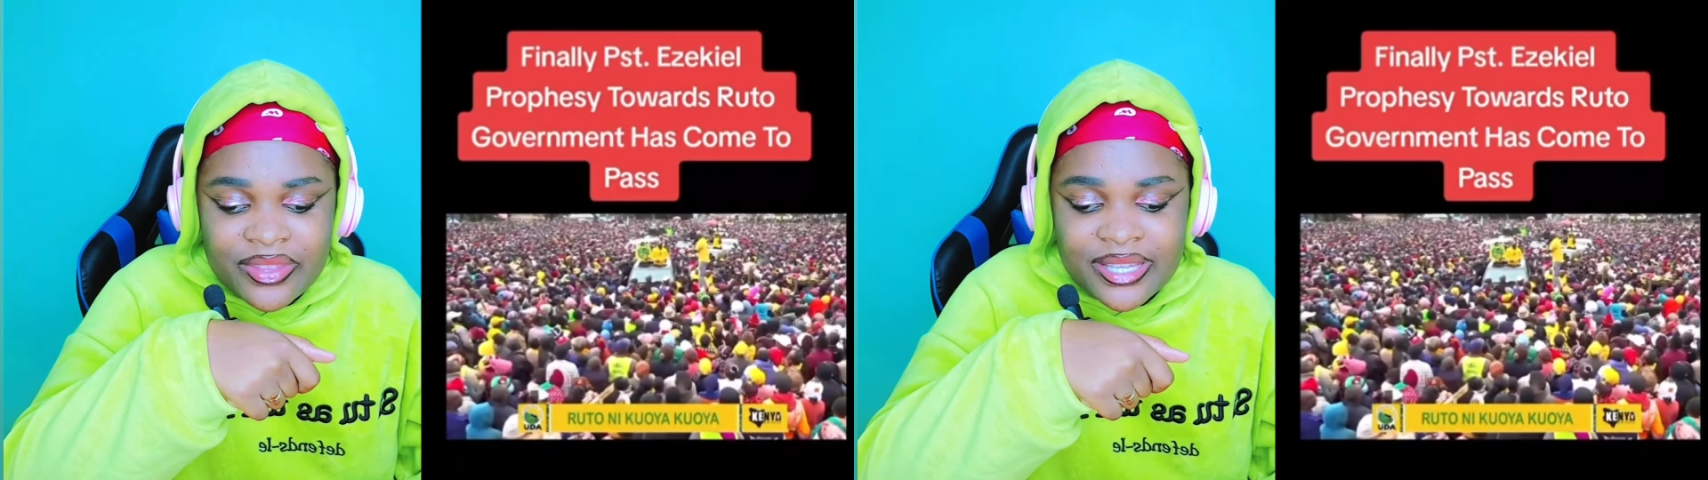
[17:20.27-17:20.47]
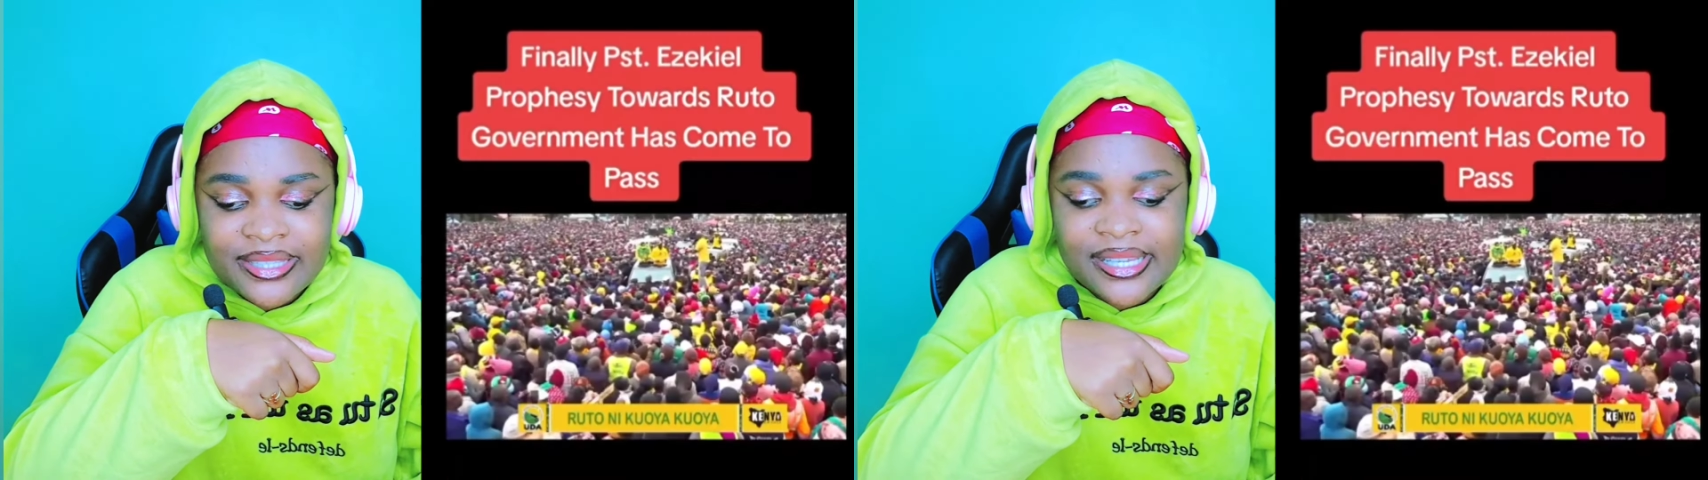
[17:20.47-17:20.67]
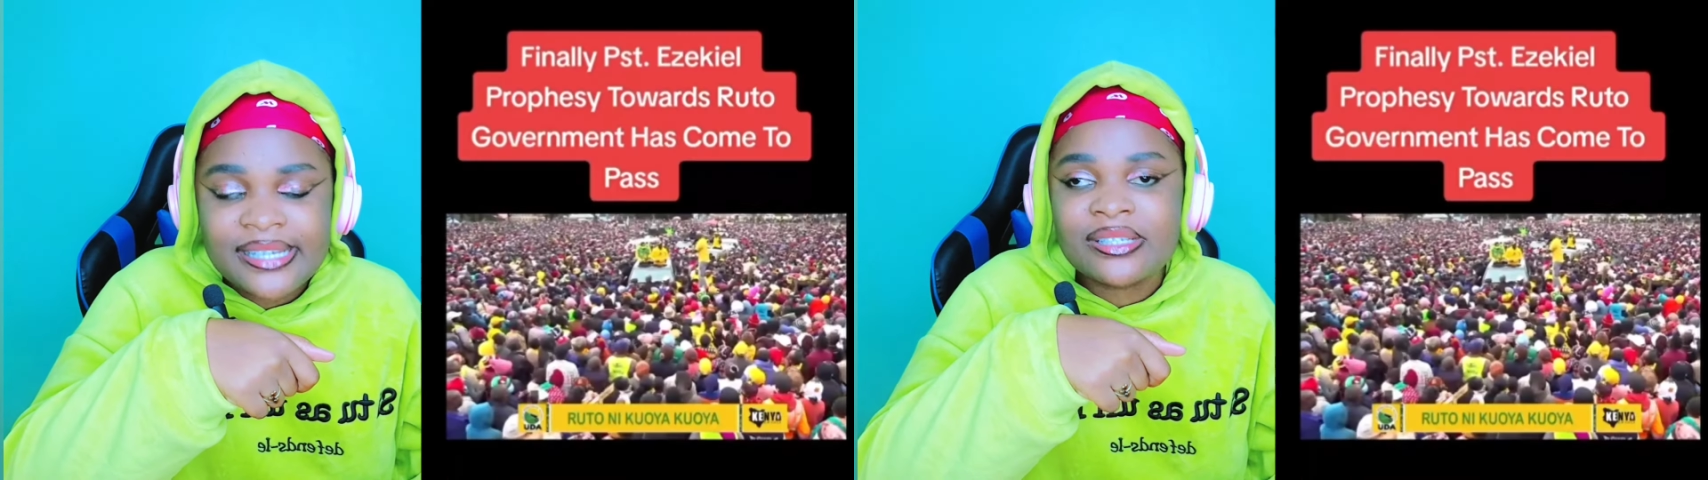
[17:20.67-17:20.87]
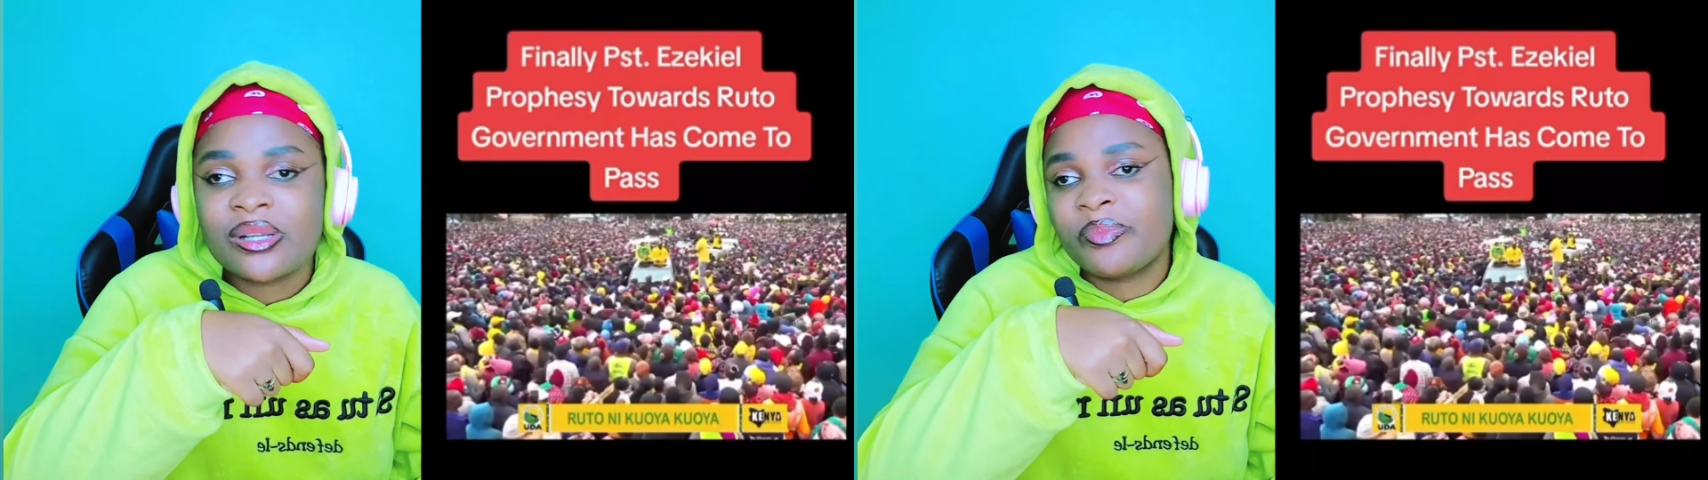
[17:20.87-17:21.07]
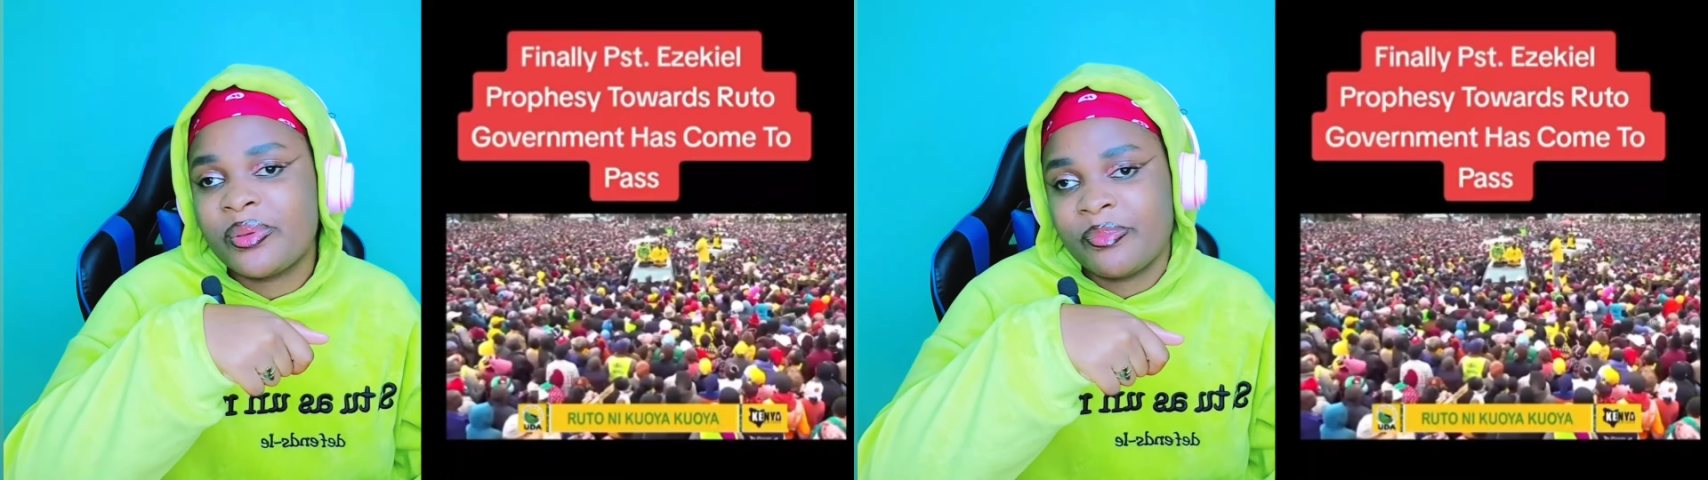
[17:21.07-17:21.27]
the
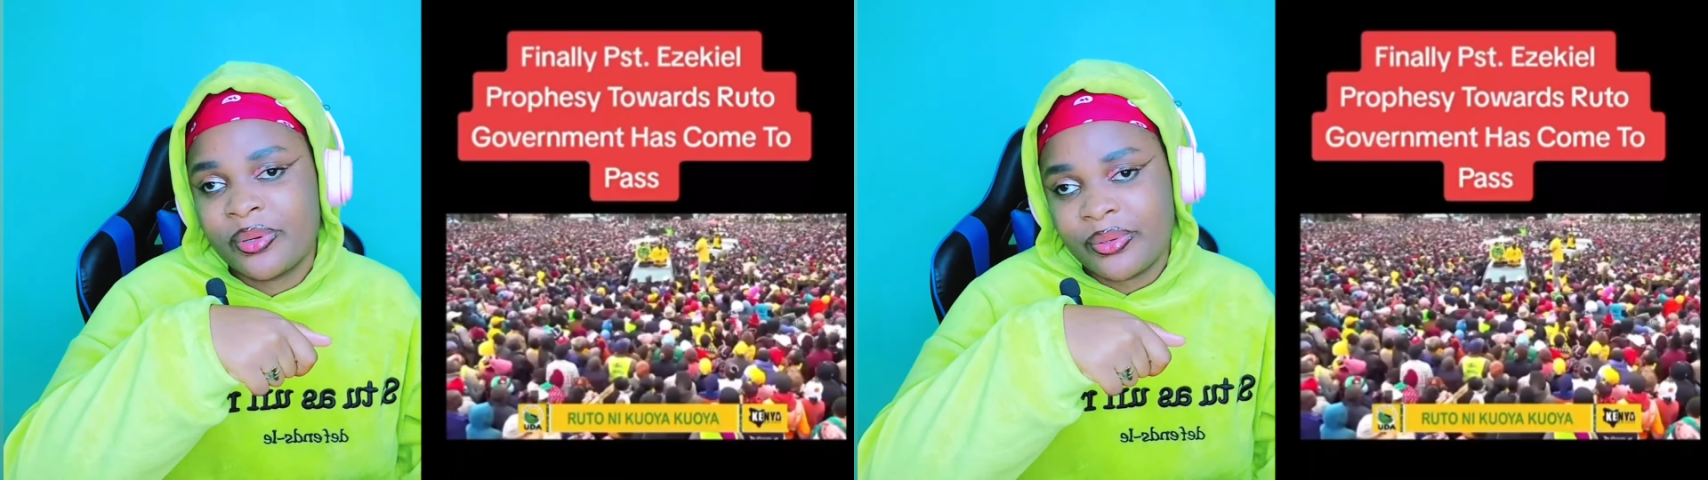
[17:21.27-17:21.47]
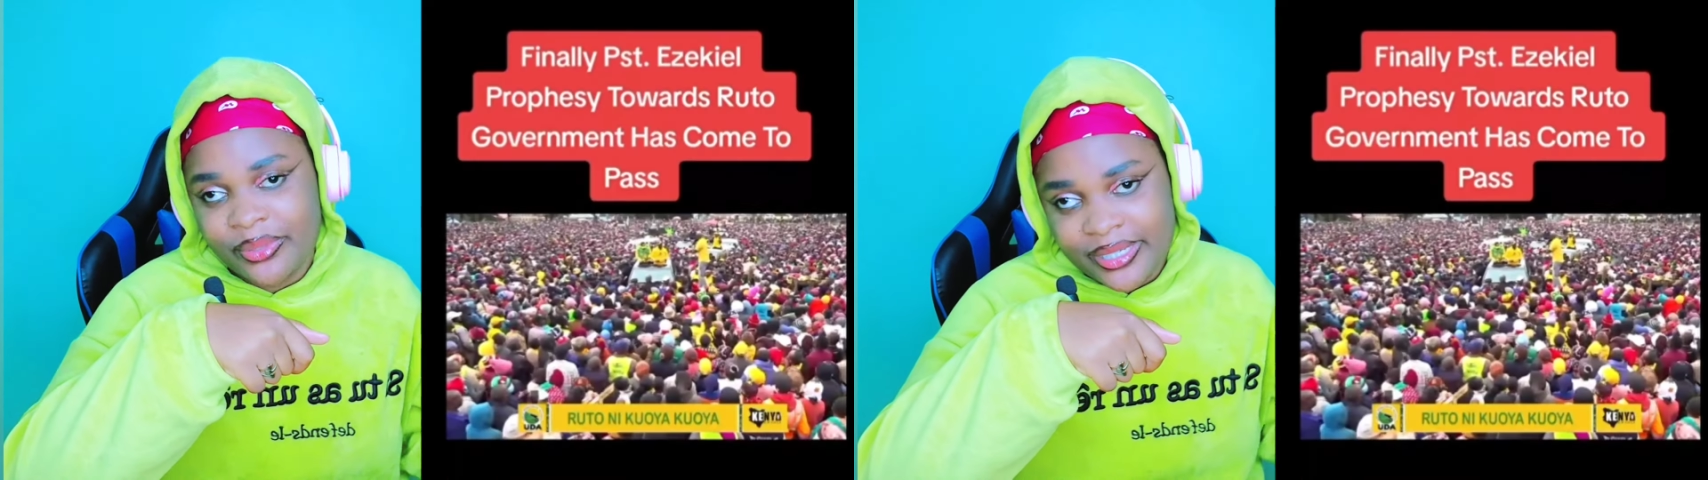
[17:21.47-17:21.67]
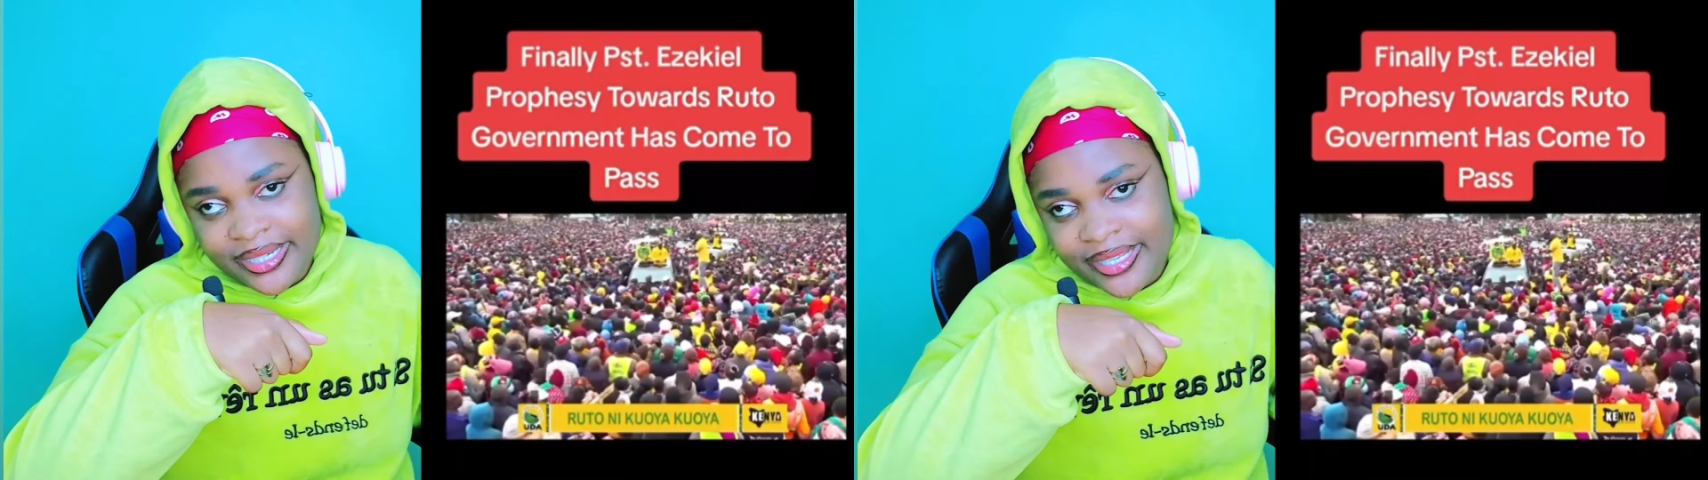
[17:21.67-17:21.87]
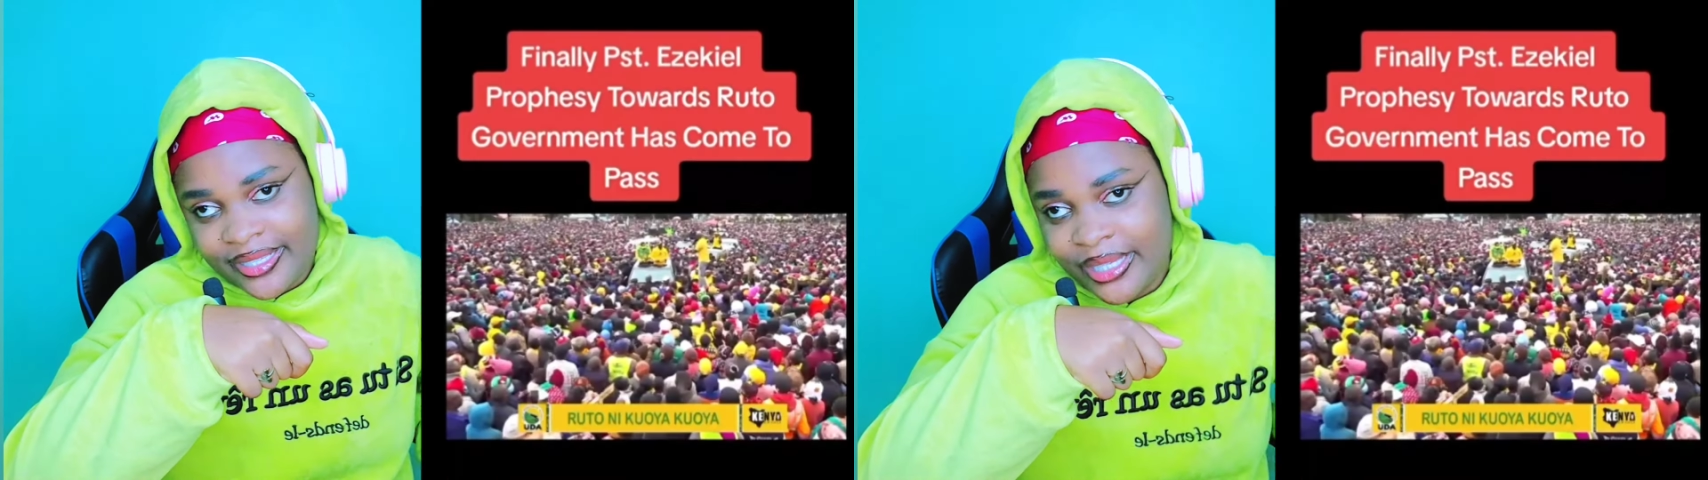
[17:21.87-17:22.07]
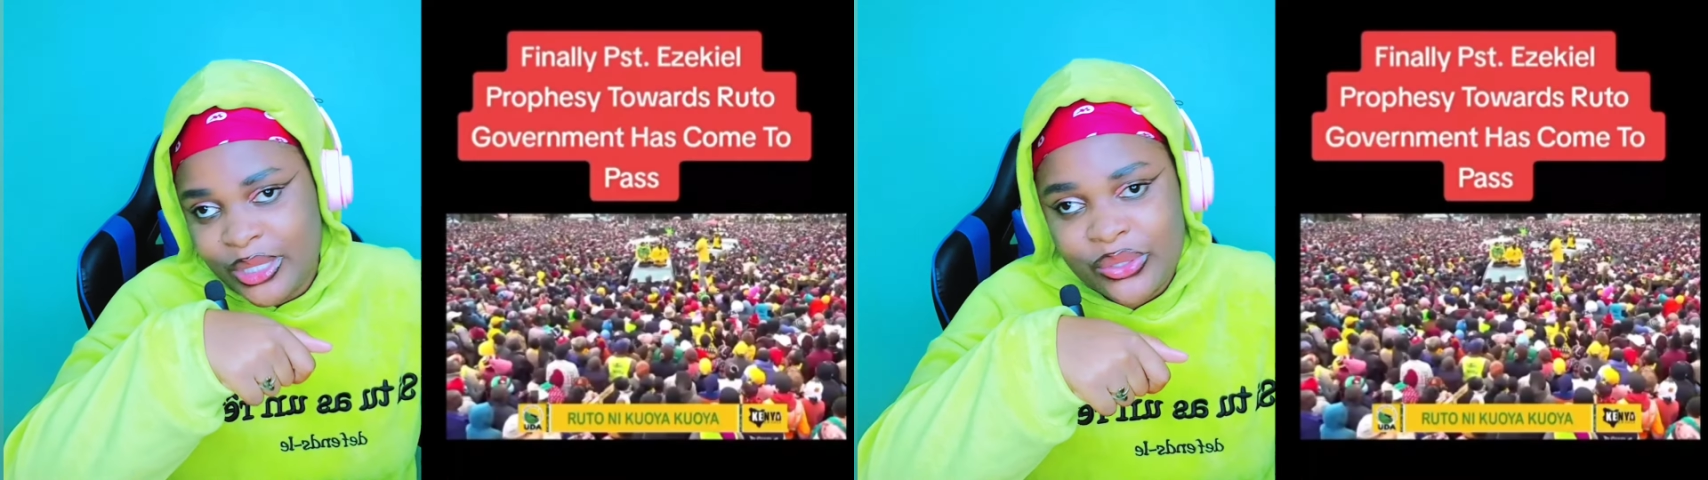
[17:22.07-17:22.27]
Central people could
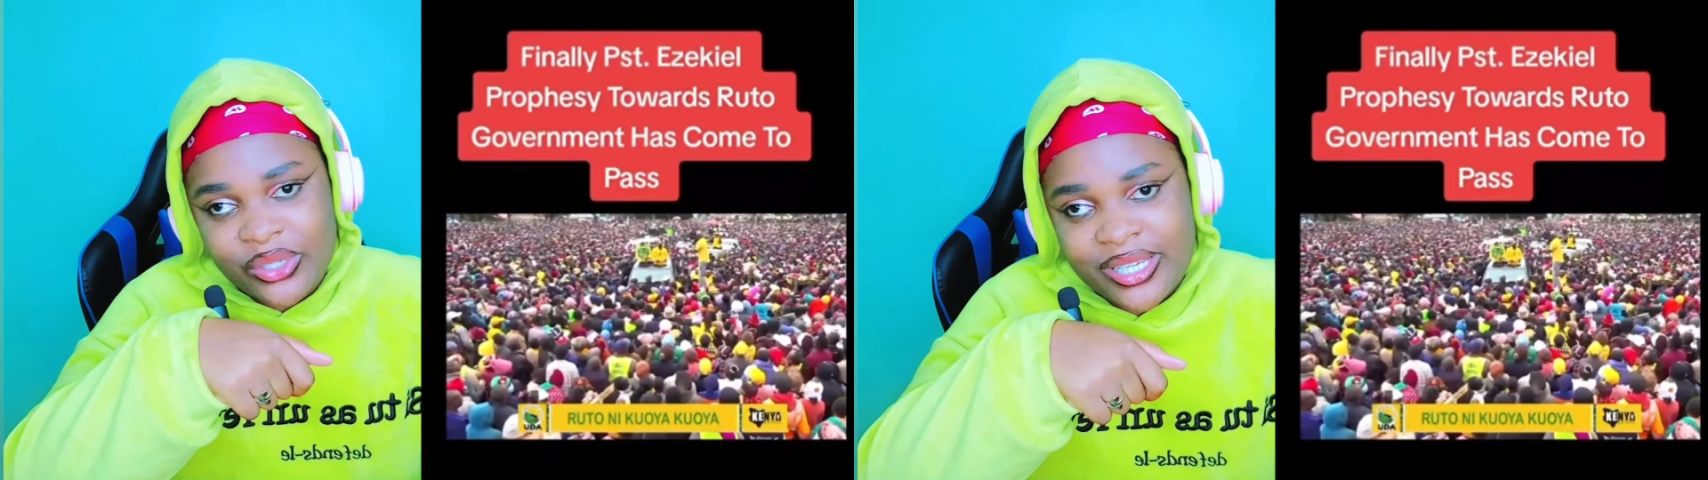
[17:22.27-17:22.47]
listen to